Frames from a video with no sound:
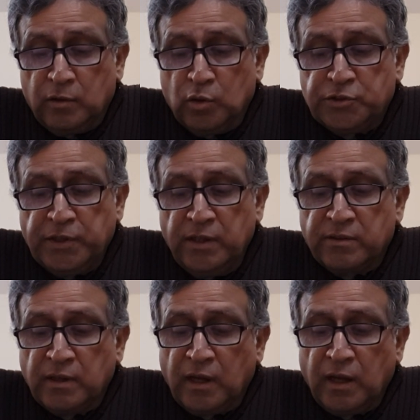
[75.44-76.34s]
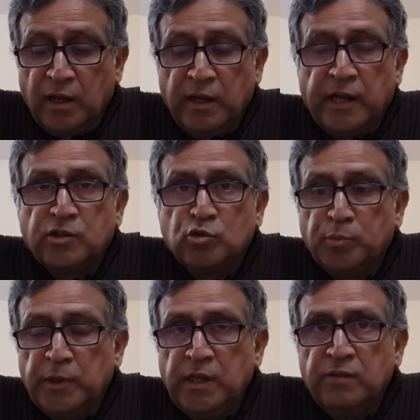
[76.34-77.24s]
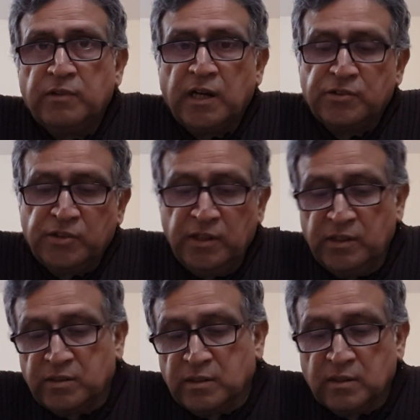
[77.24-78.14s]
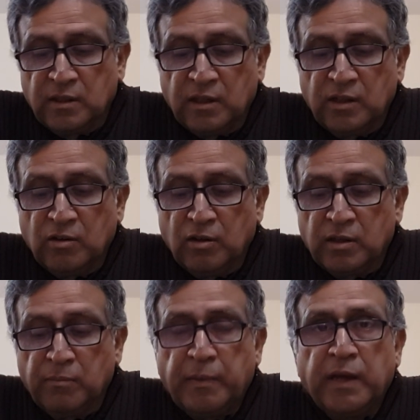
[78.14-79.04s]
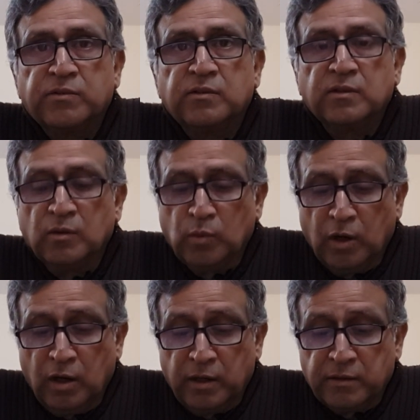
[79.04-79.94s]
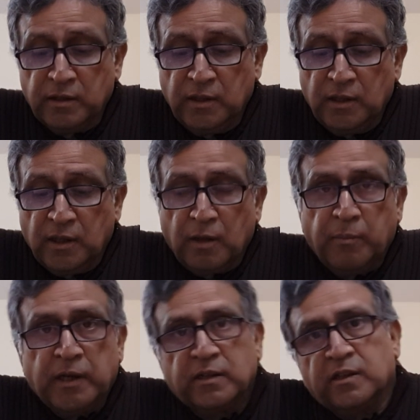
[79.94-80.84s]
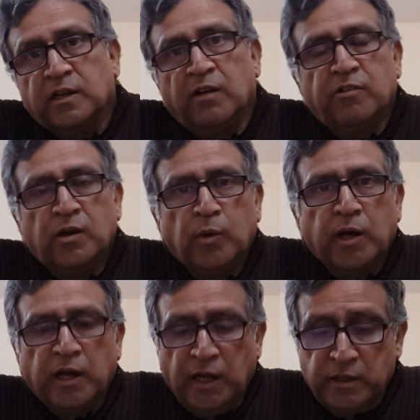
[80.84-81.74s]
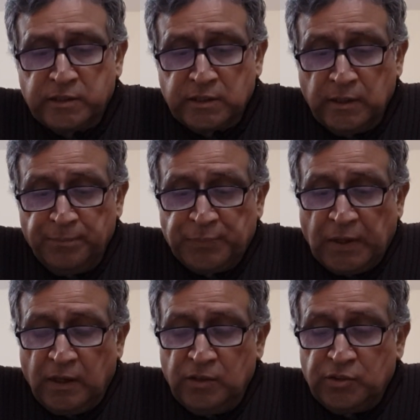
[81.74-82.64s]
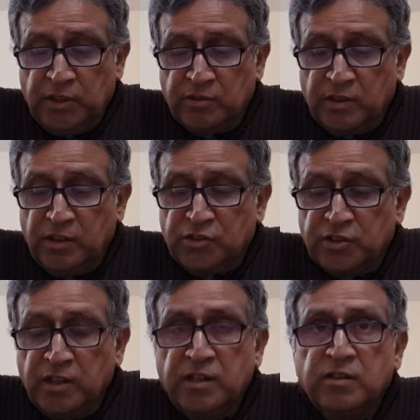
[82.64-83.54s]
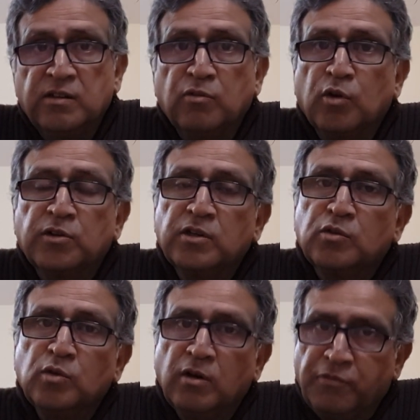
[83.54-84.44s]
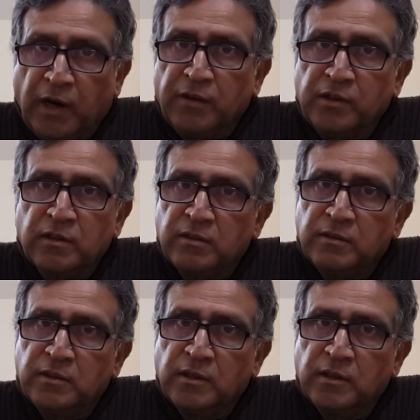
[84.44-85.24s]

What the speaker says: Though she is led to believe that she is, the best in the world, better than everyone else, she is initially devoted to her father.